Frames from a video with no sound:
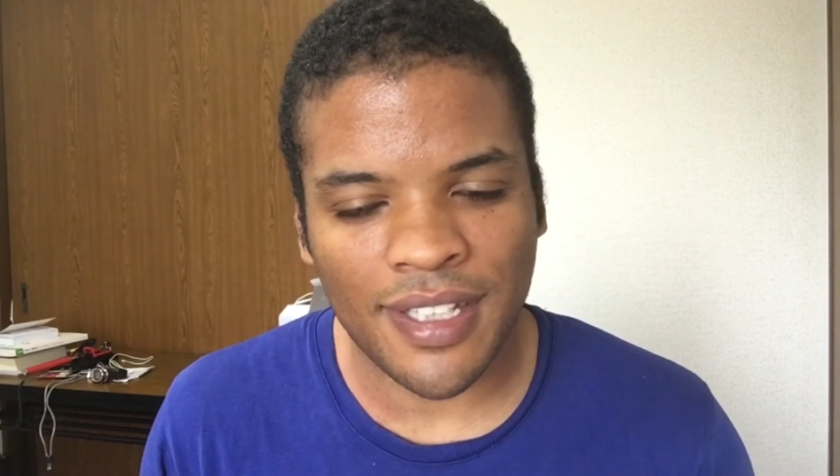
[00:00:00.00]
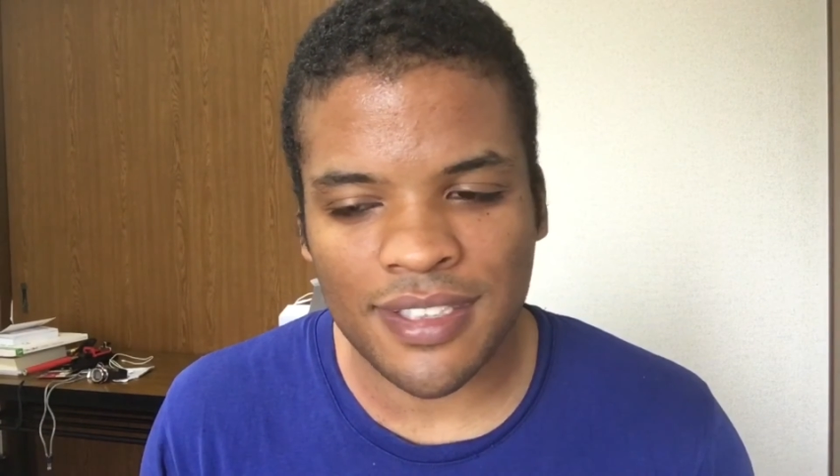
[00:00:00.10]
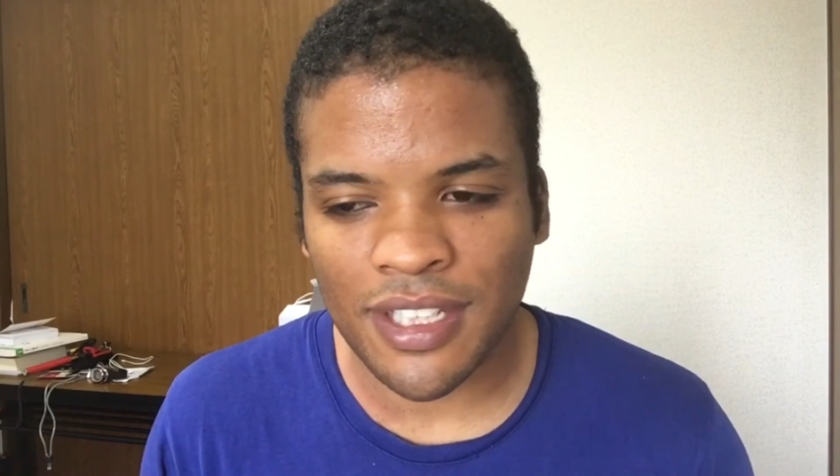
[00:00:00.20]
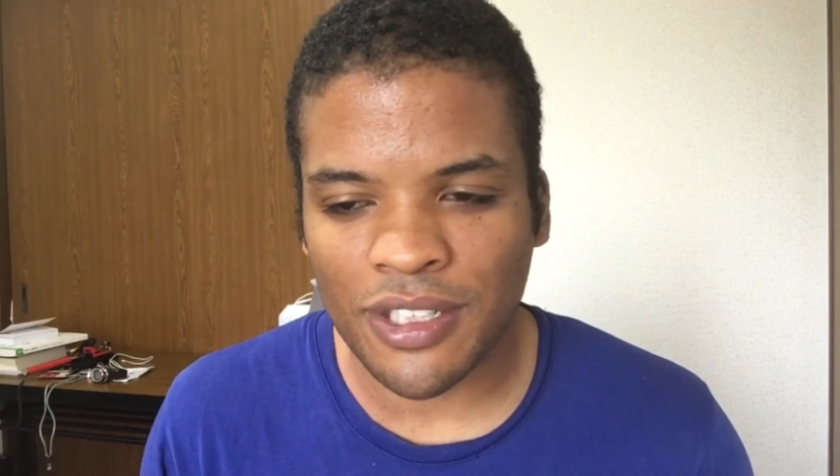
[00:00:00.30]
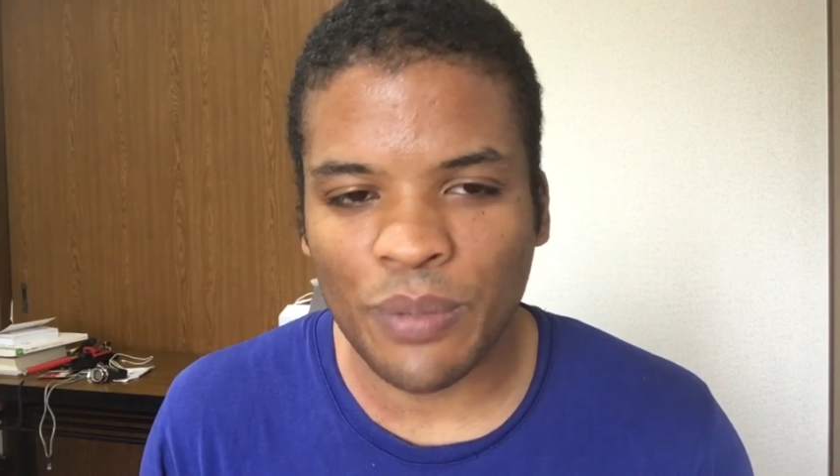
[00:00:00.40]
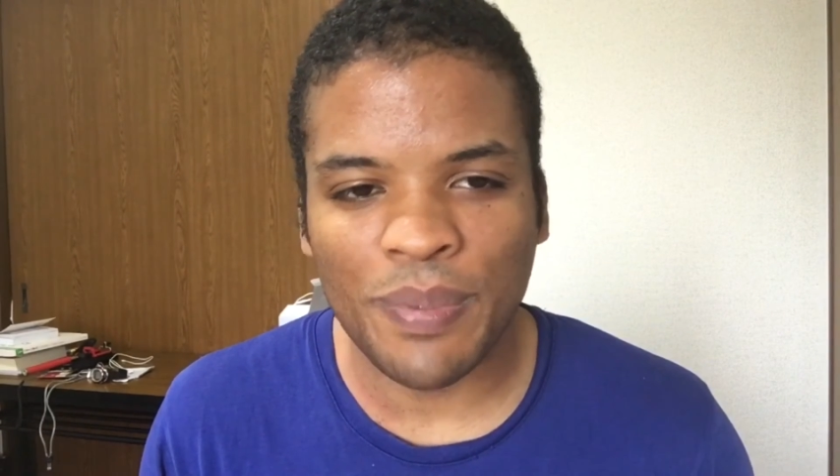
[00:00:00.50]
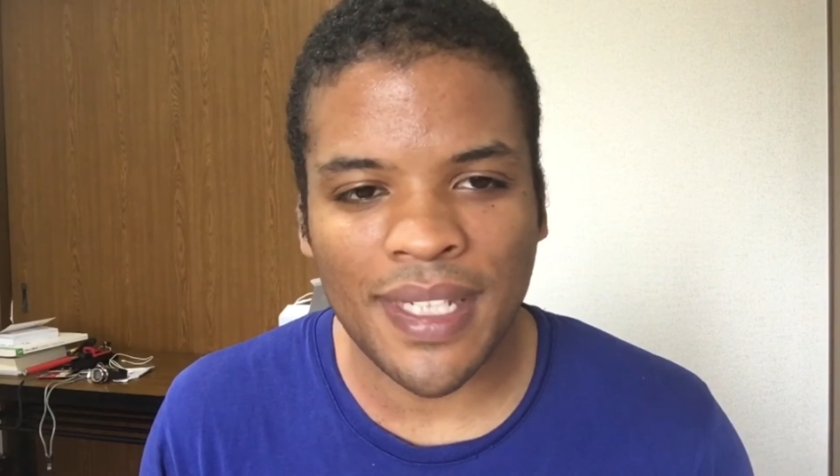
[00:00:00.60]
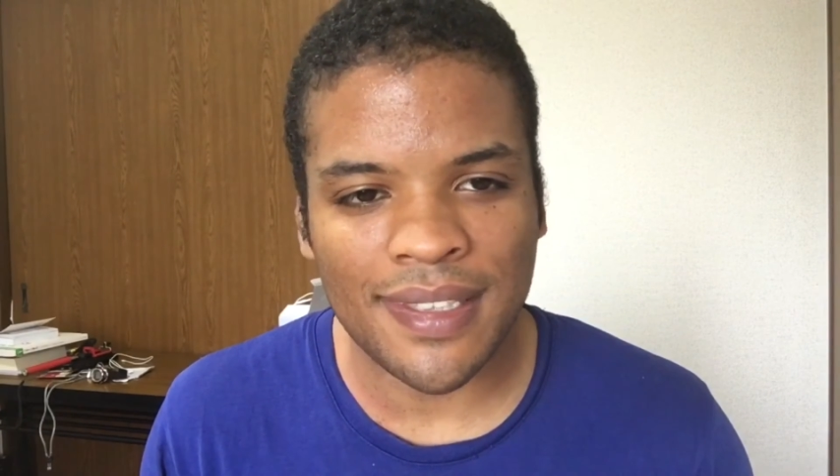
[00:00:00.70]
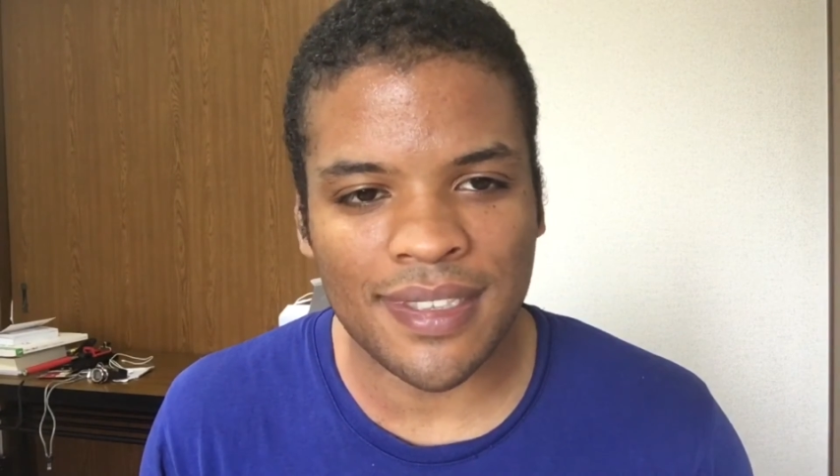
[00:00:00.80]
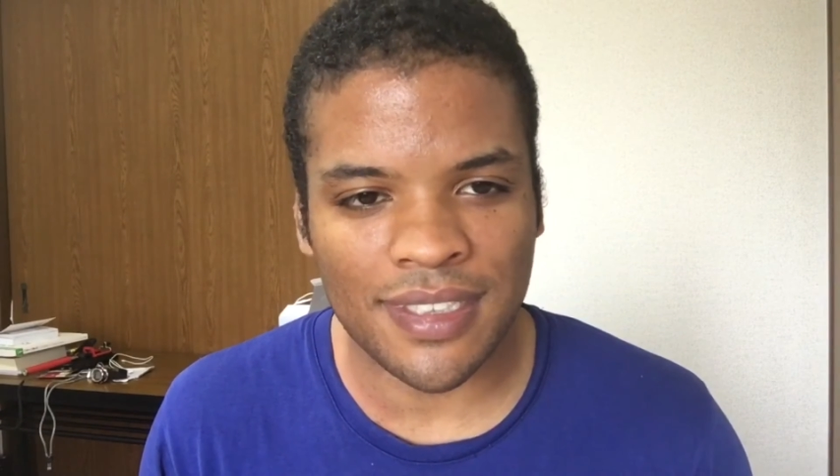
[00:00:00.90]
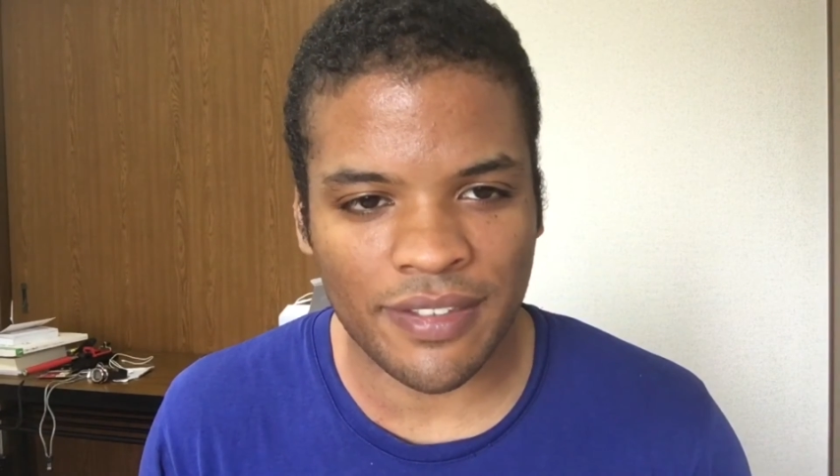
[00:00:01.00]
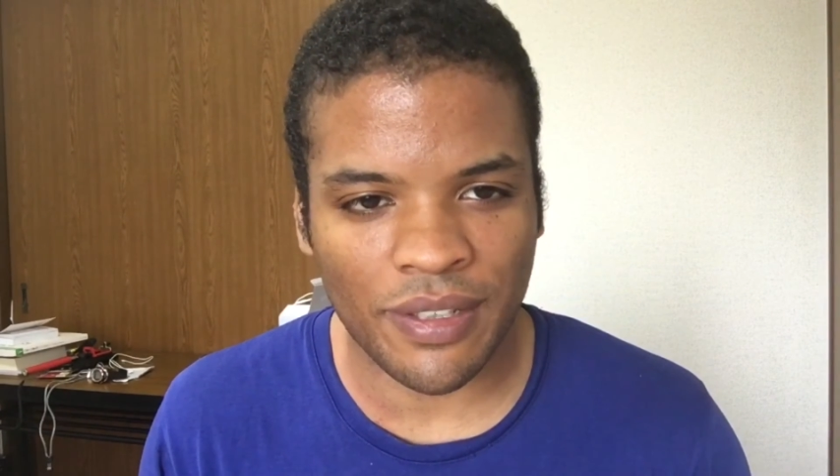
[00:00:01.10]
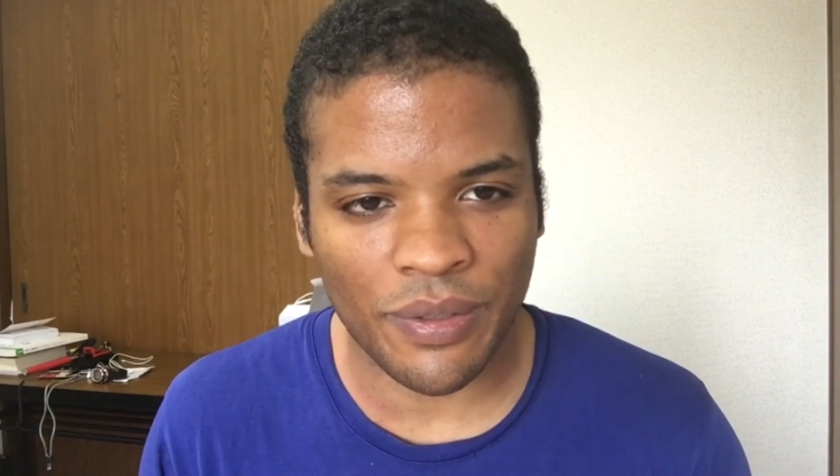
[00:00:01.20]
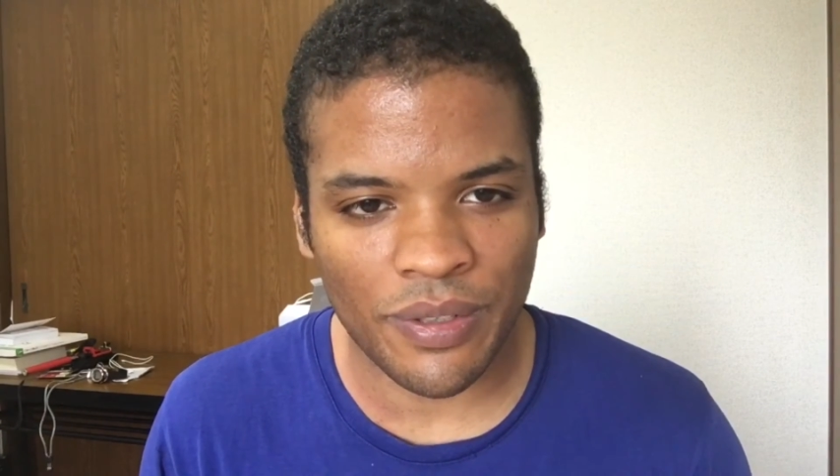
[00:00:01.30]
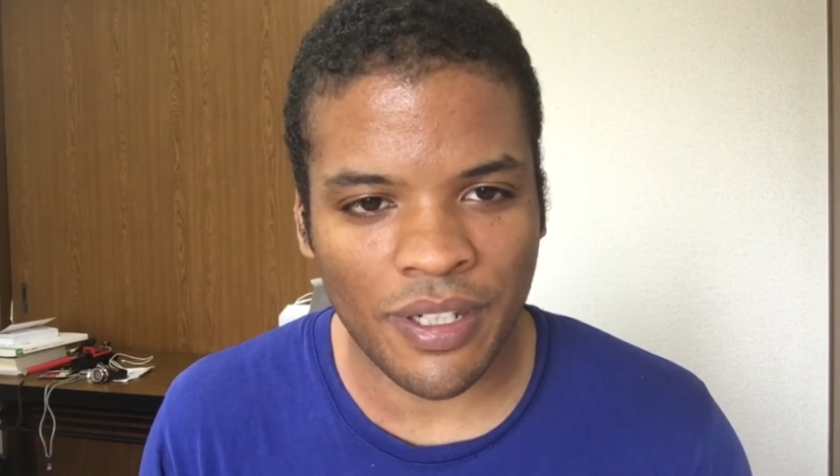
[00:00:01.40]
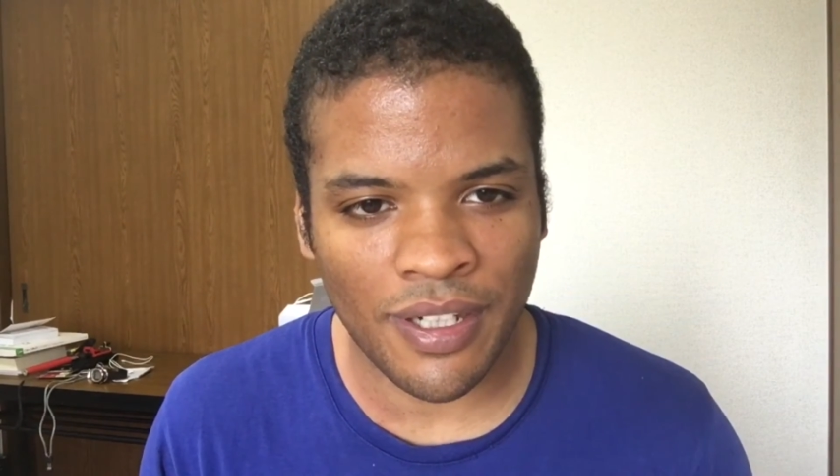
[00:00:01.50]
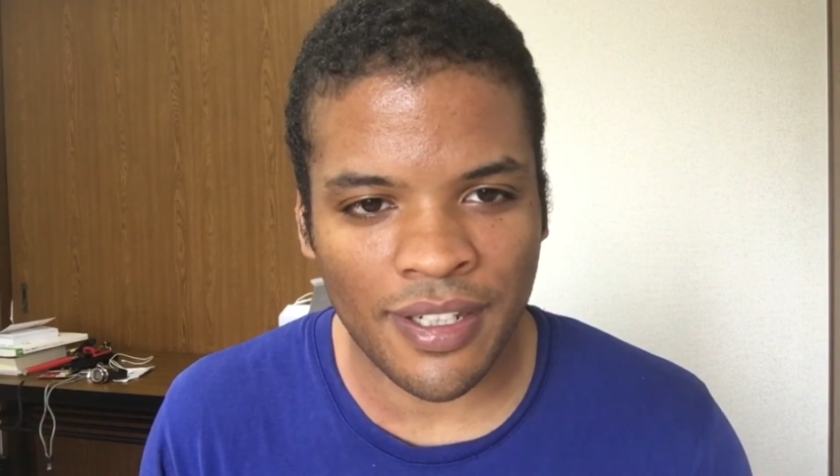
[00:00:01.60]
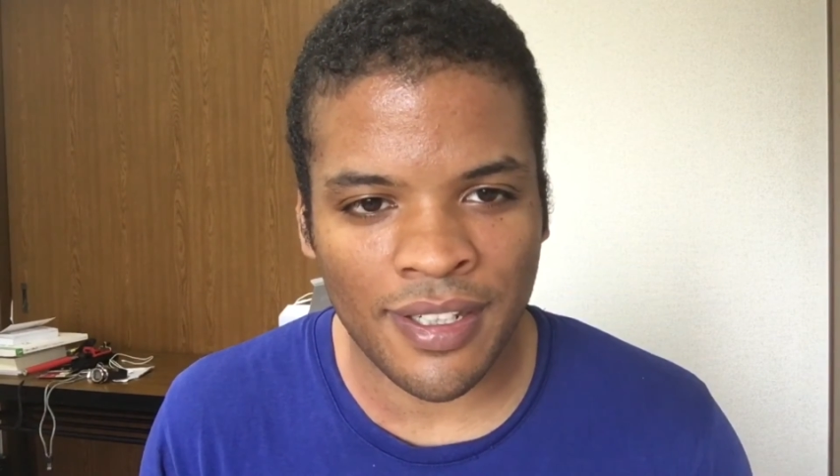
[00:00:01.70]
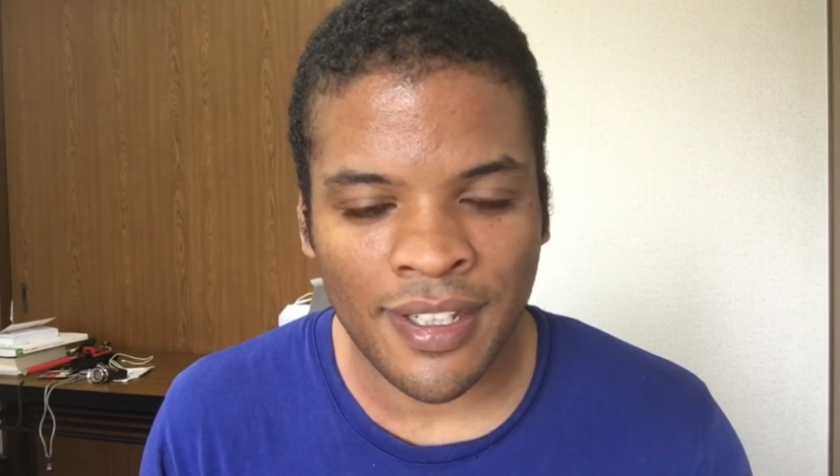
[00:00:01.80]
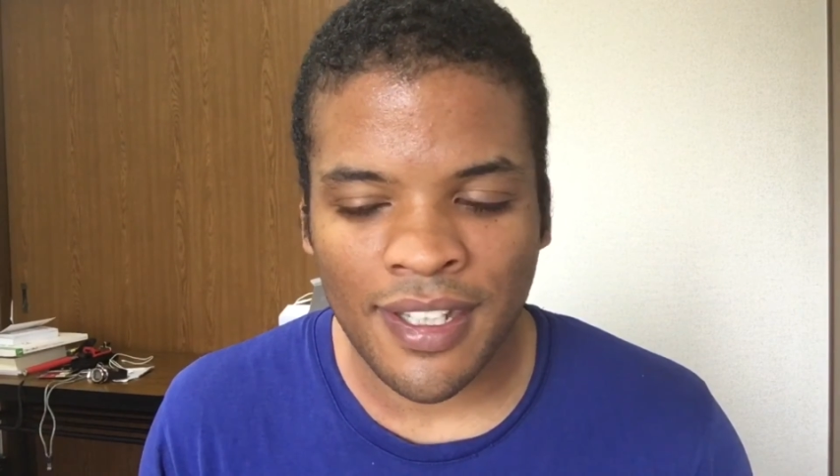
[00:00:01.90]
They sell you pieces of the whole
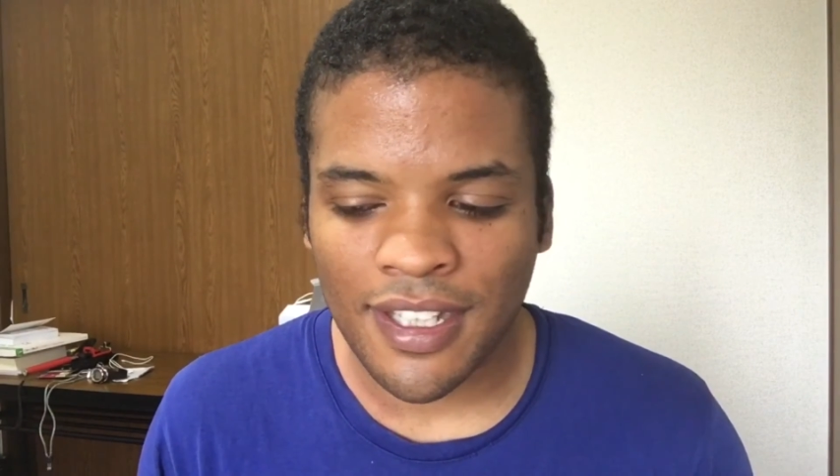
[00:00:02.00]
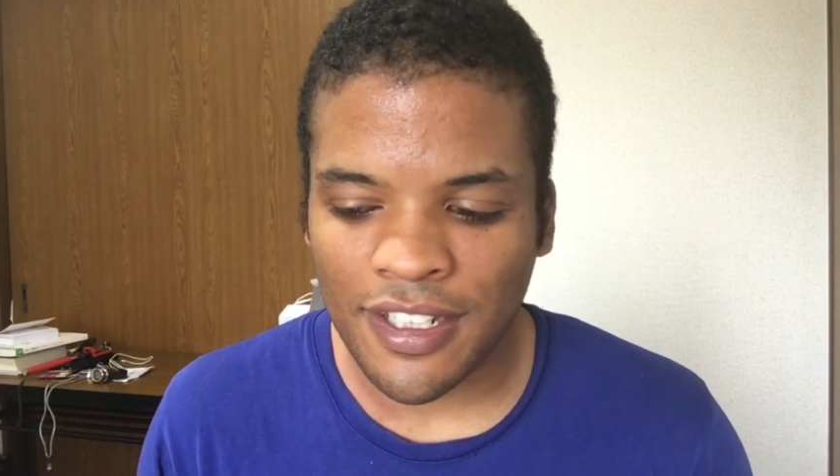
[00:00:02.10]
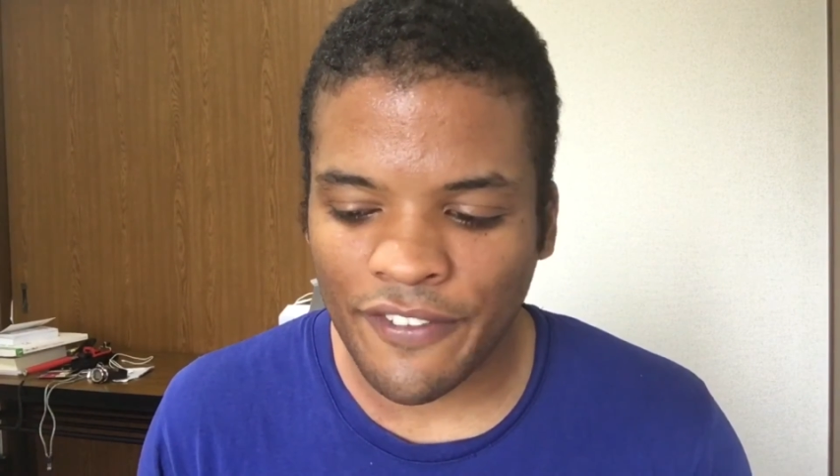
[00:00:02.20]
car. And